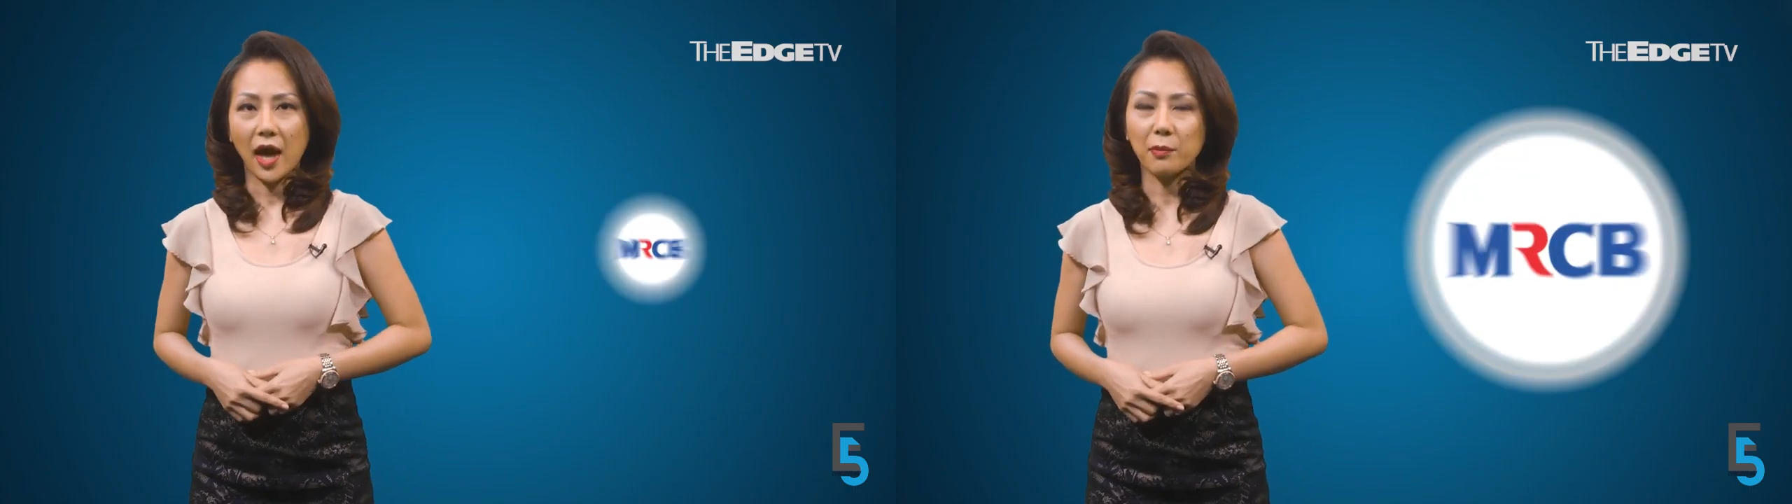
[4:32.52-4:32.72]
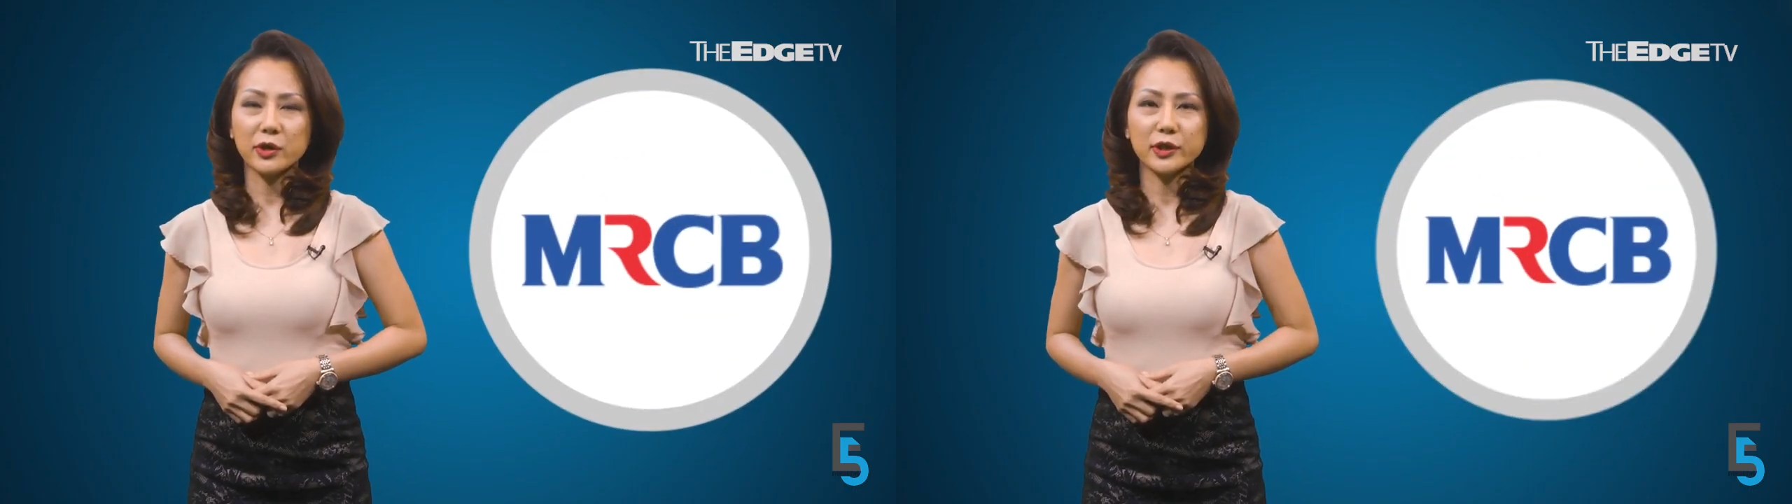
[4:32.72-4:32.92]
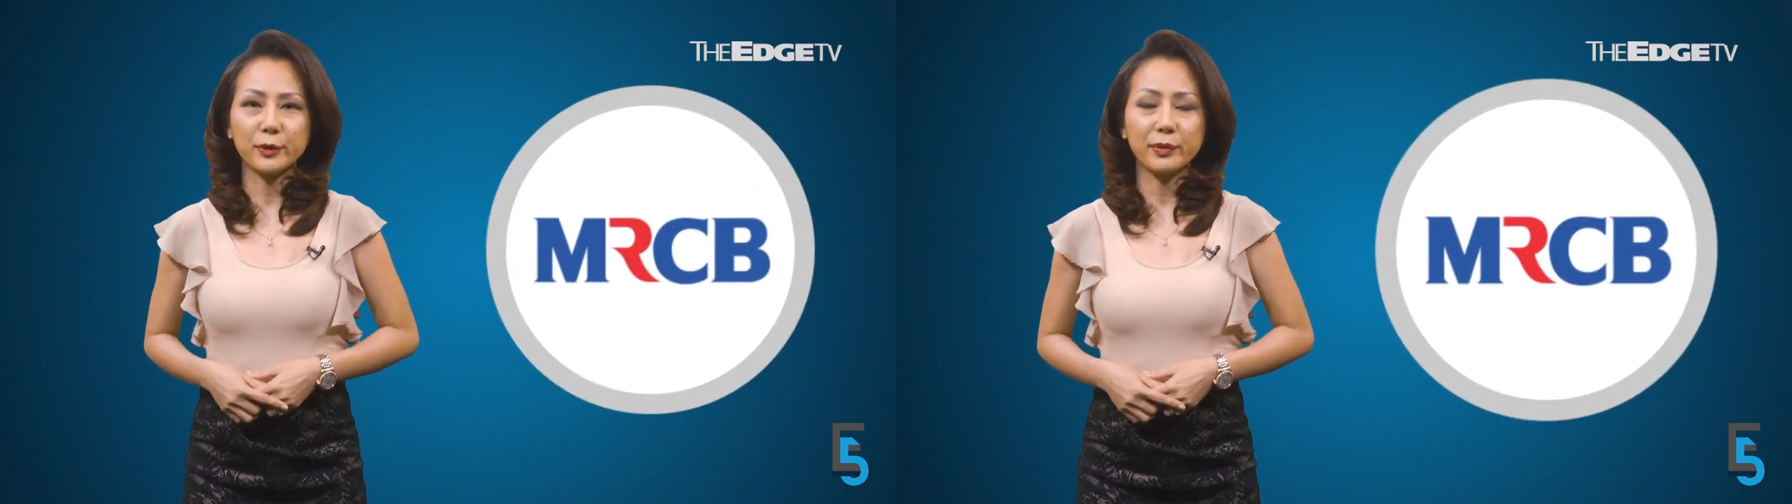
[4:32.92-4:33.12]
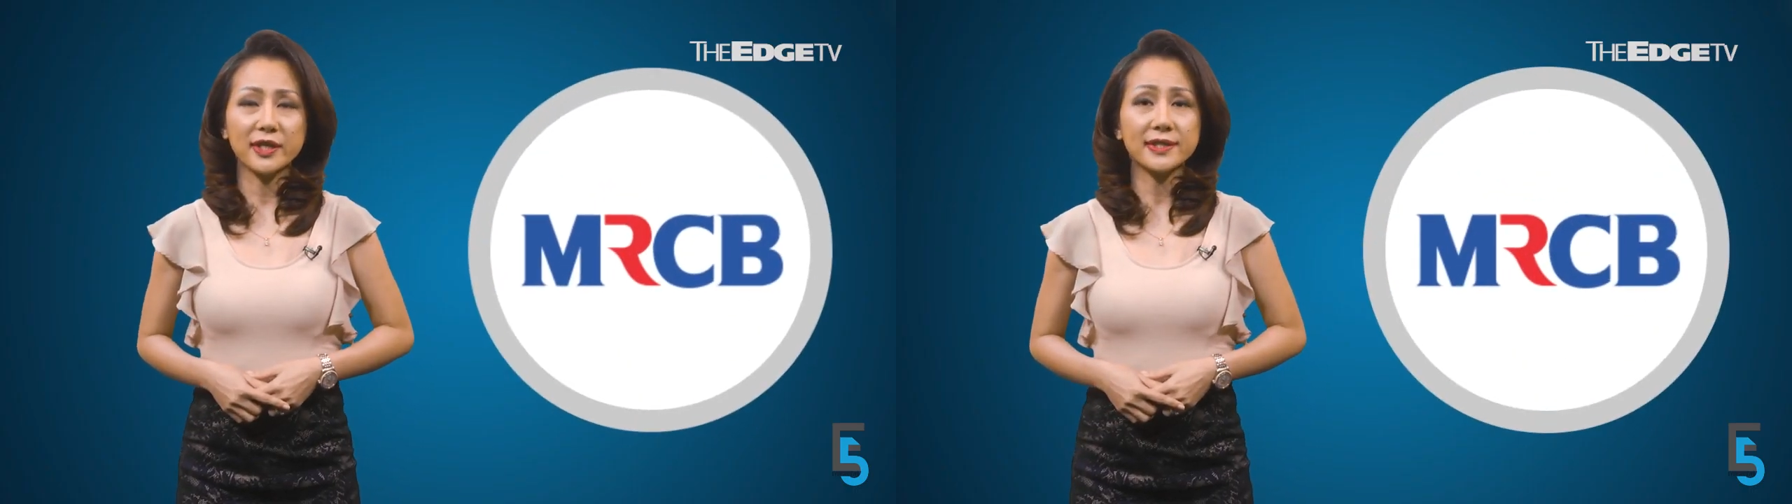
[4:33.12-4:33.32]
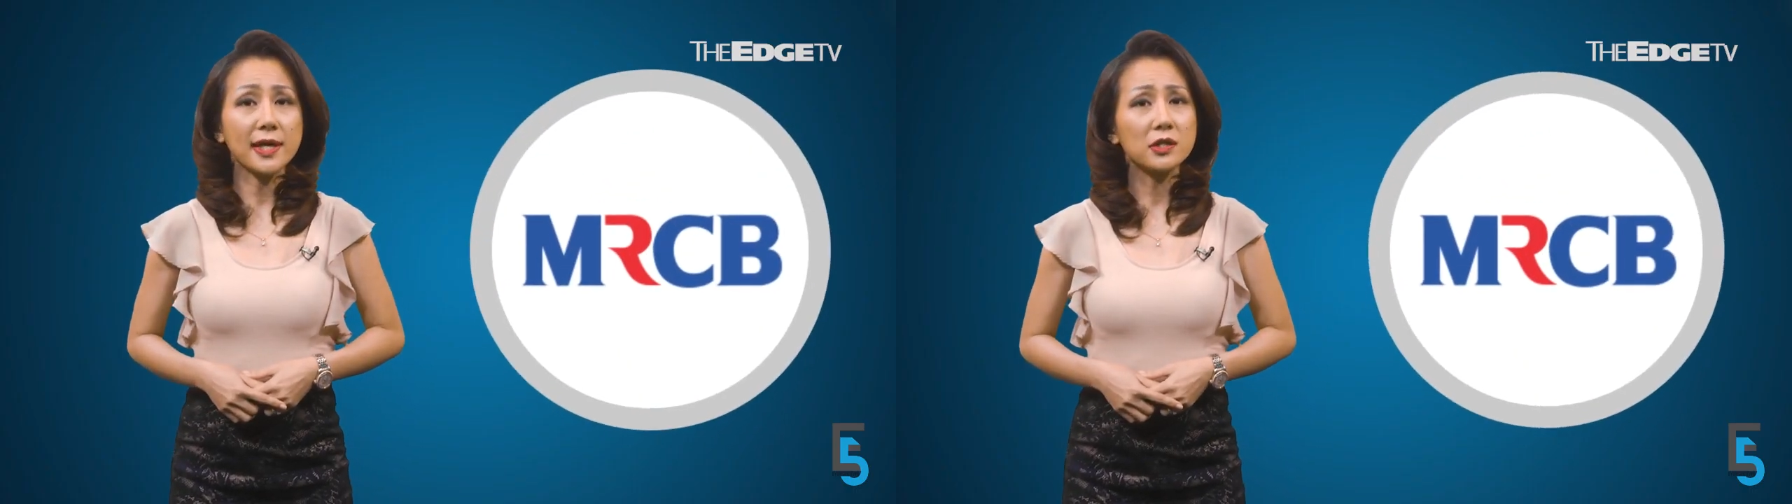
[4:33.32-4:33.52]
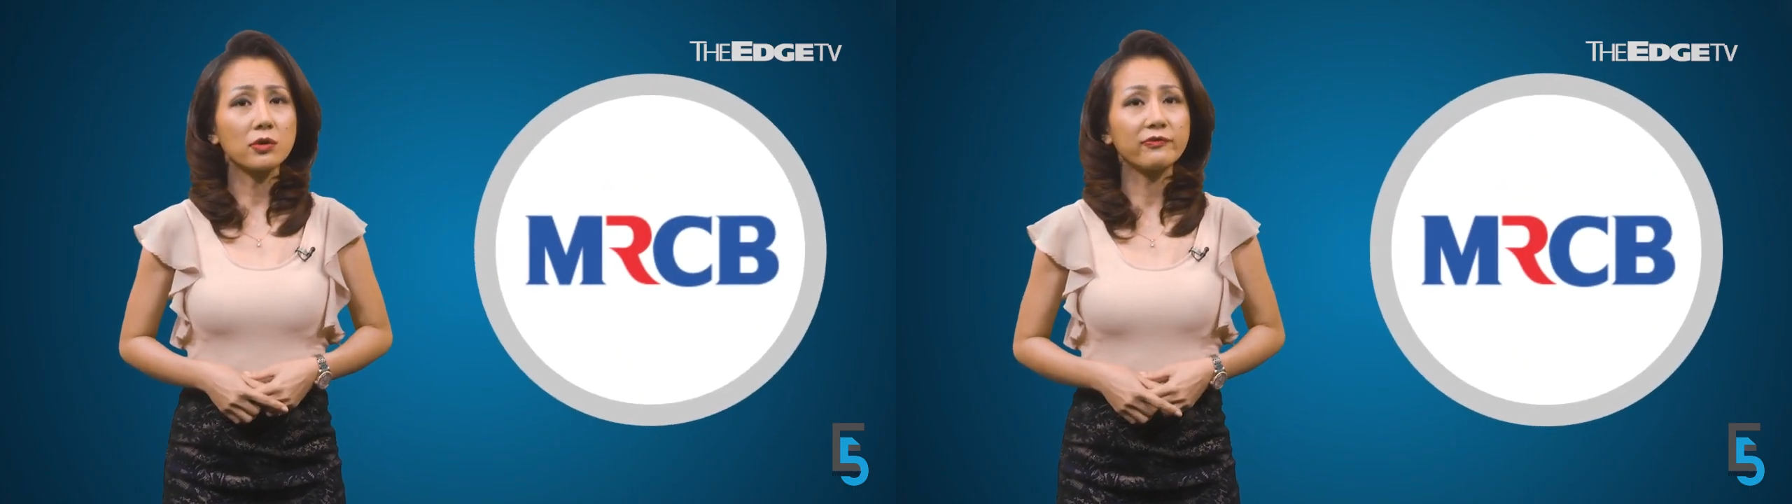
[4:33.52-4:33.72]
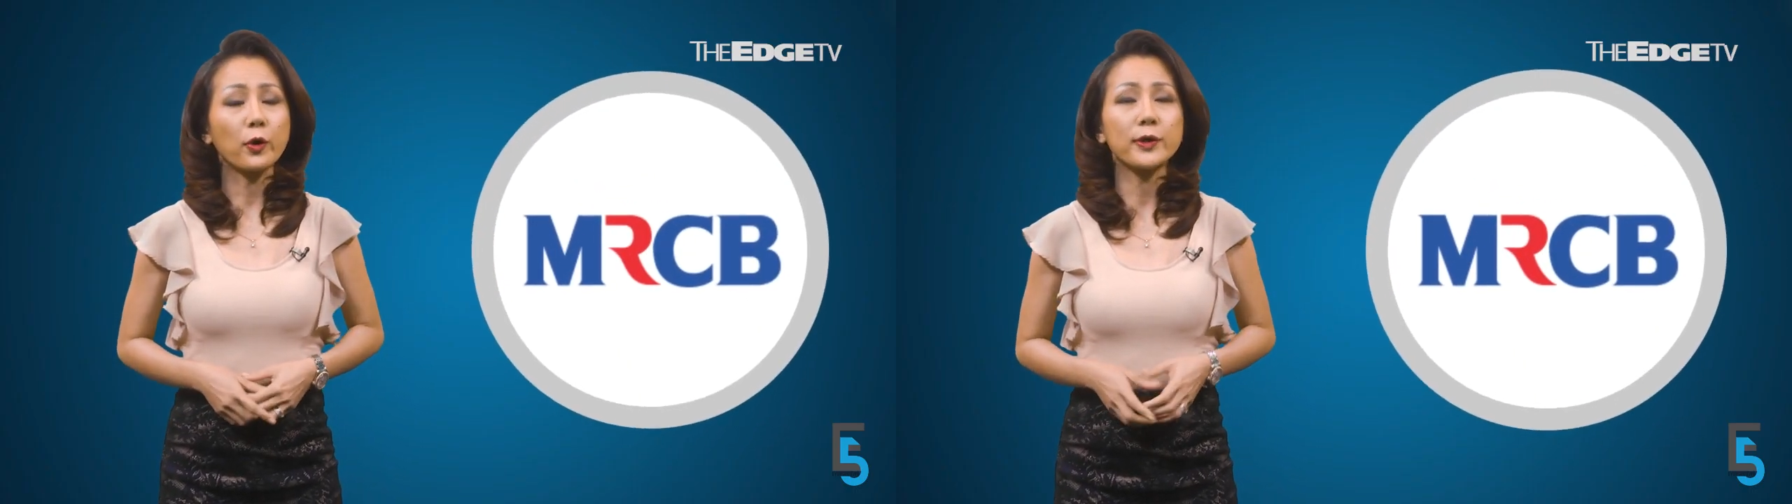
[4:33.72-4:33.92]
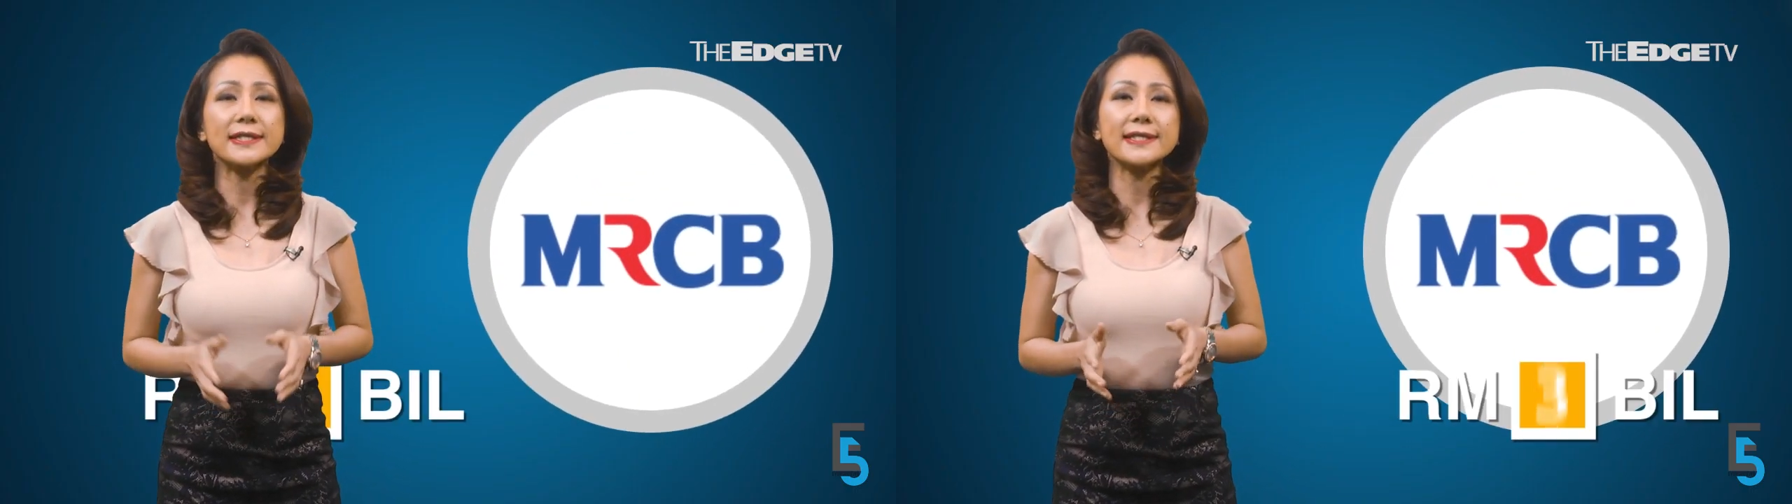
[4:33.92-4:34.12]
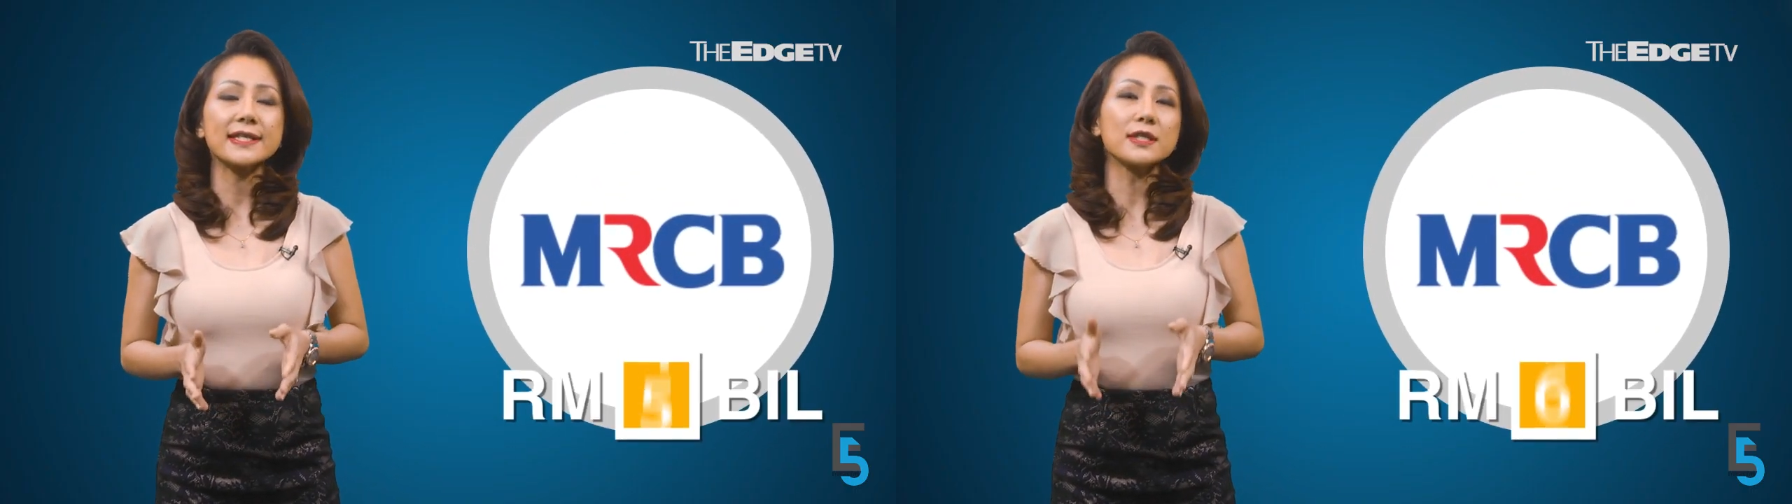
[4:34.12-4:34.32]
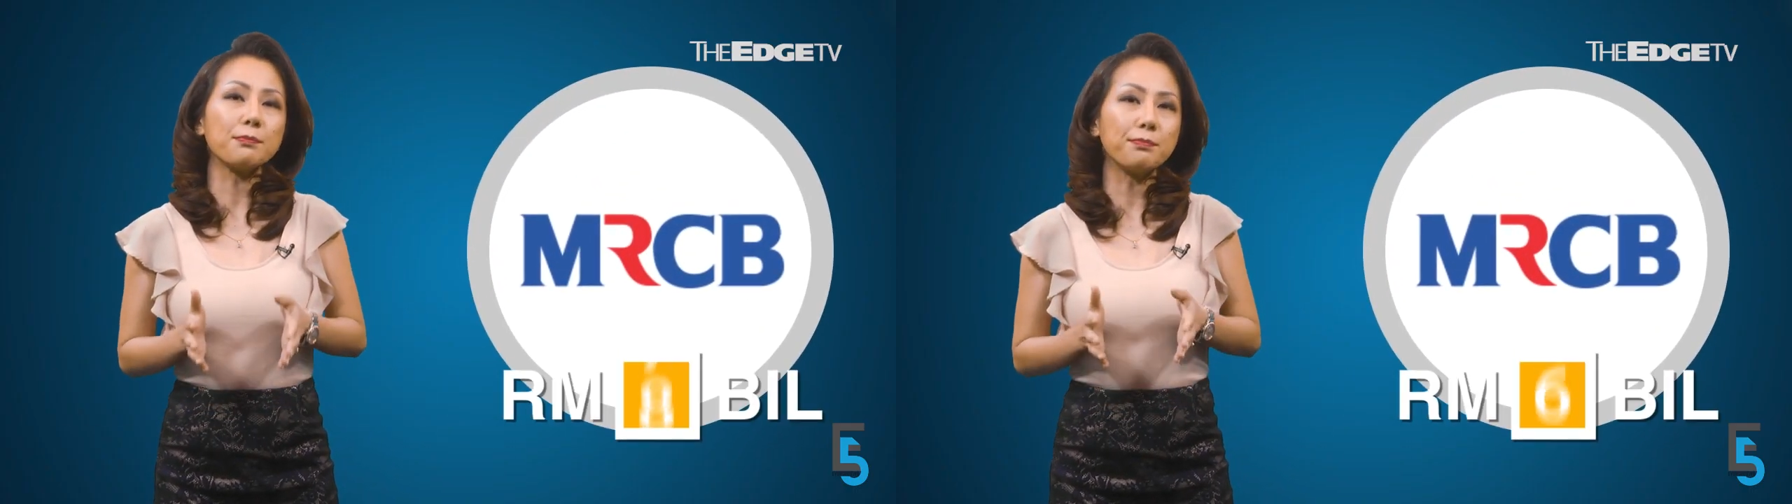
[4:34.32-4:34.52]
M R C B is tendering for
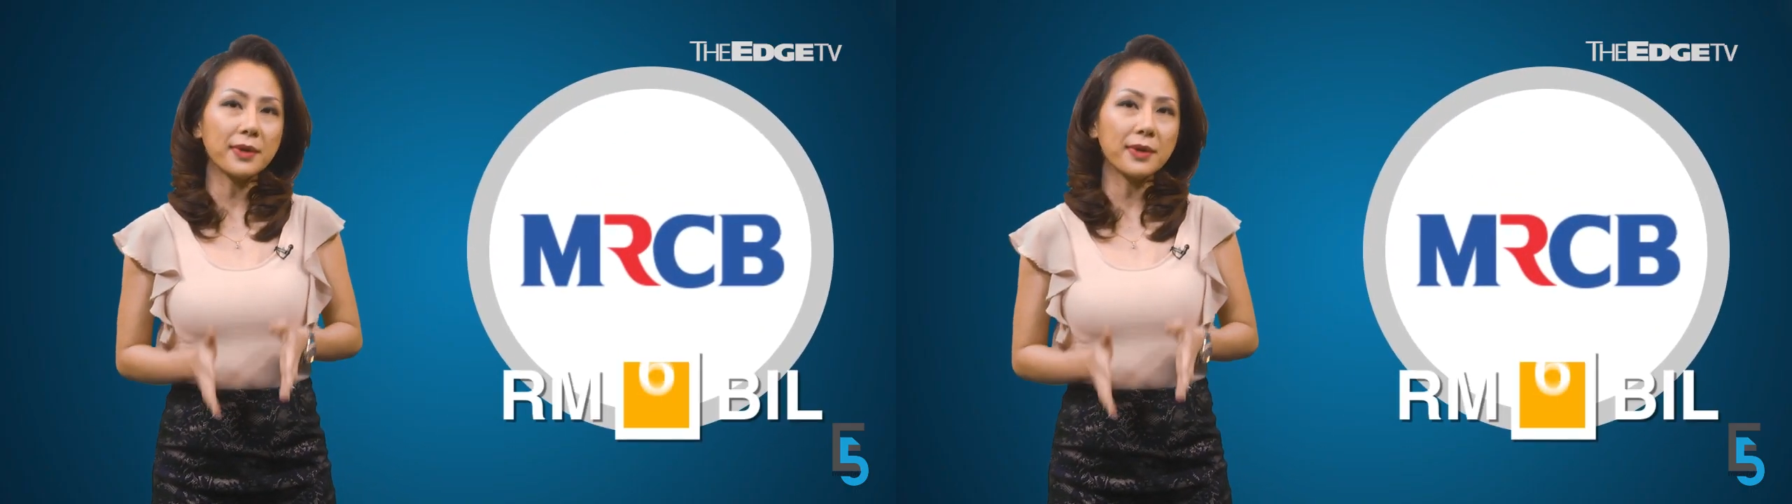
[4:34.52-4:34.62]
six